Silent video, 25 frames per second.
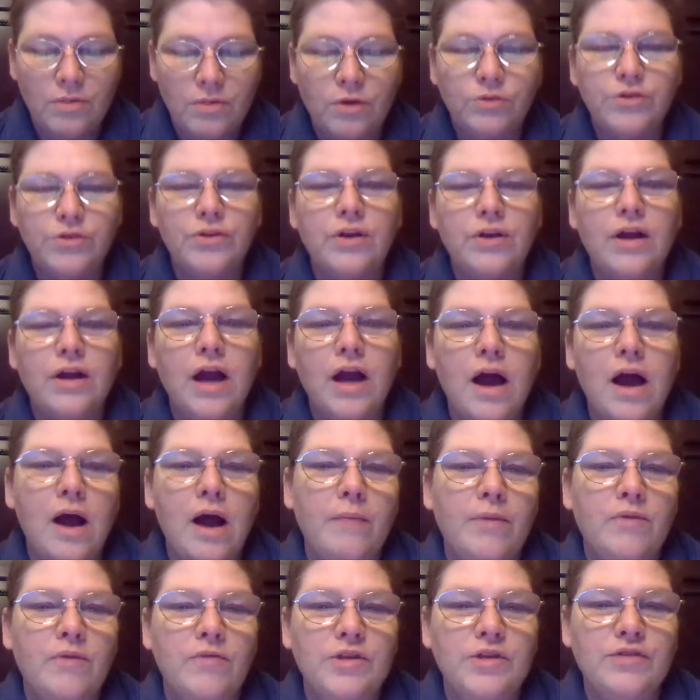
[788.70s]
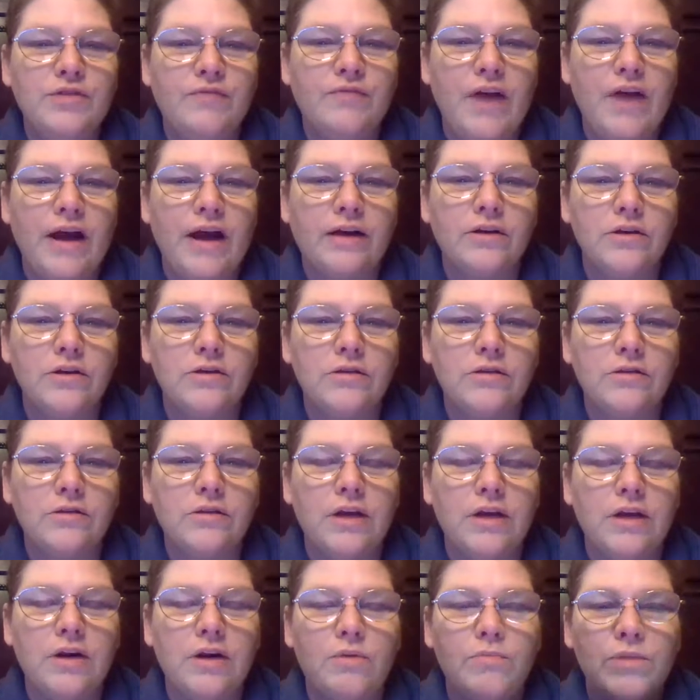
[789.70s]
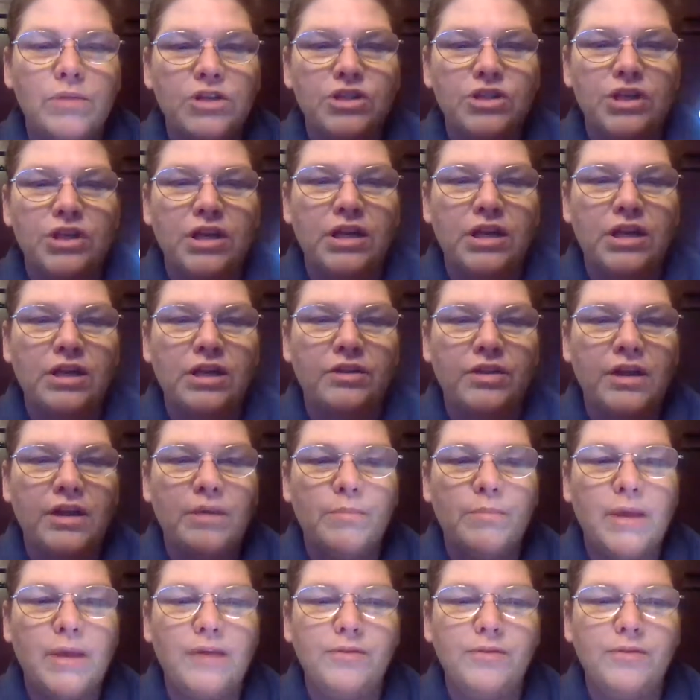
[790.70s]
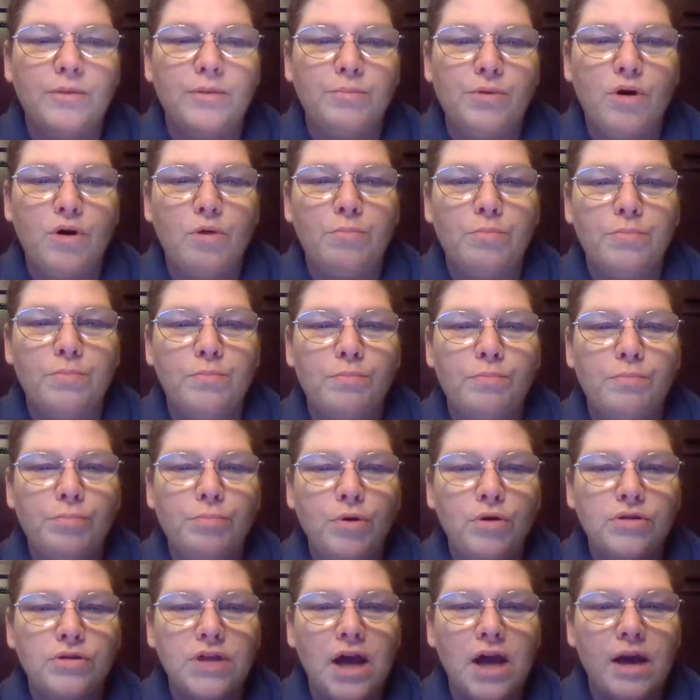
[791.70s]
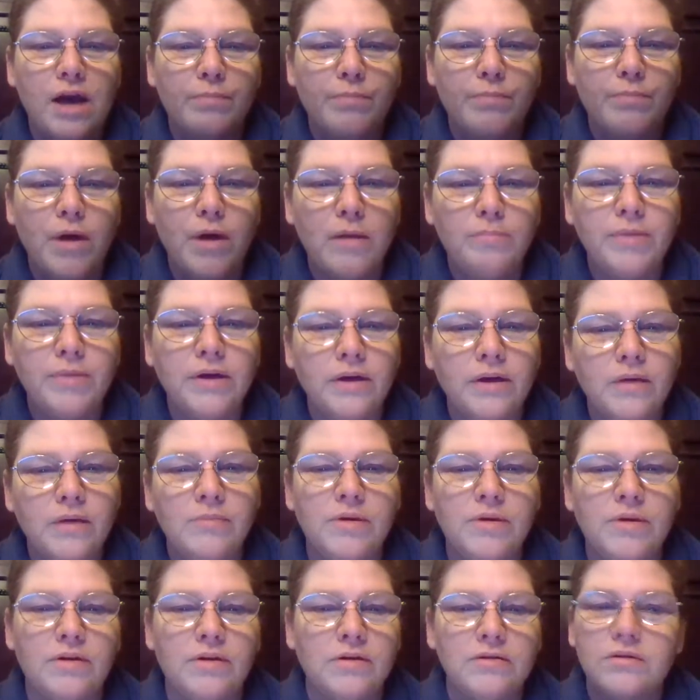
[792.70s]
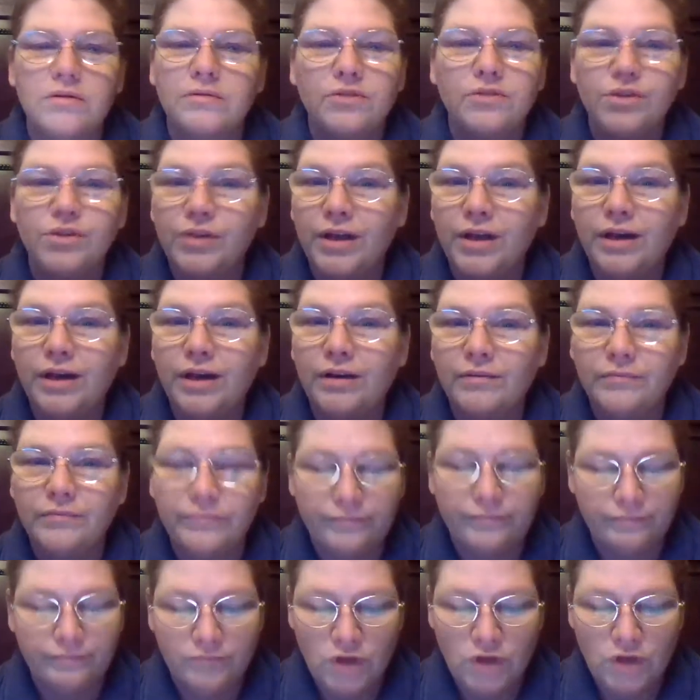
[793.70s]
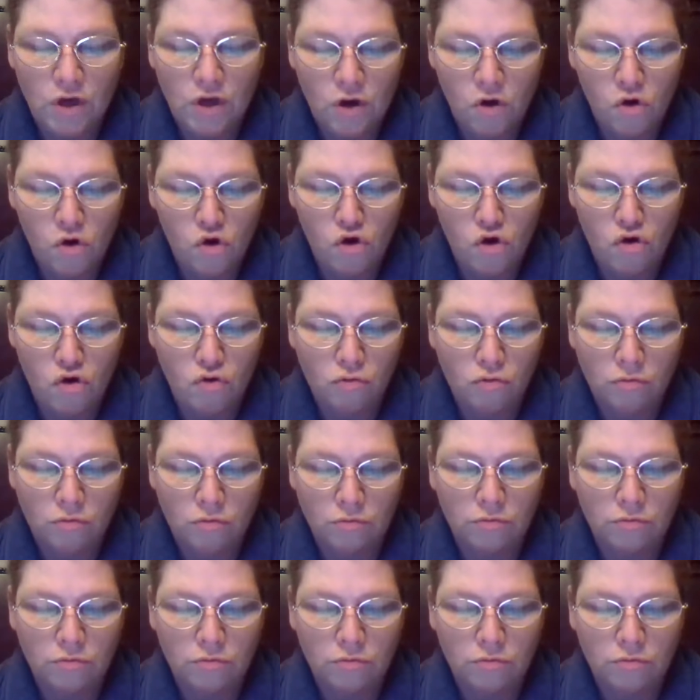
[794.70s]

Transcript: are the common risk factors. They don't mention anything about the proton pump inhibitors, do they? No.